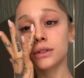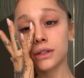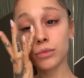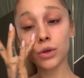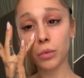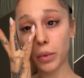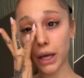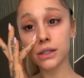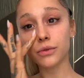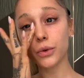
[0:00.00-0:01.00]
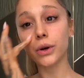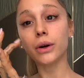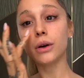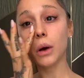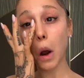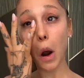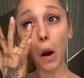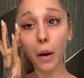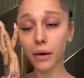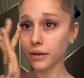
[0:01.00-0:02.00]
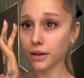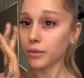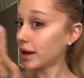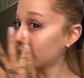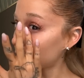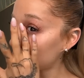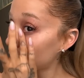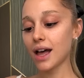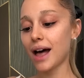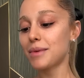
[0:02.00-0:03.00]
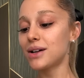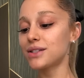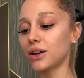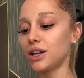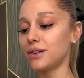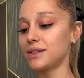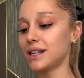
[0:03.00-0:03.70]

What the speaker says: smooth base for your makeup. I'm also gonna use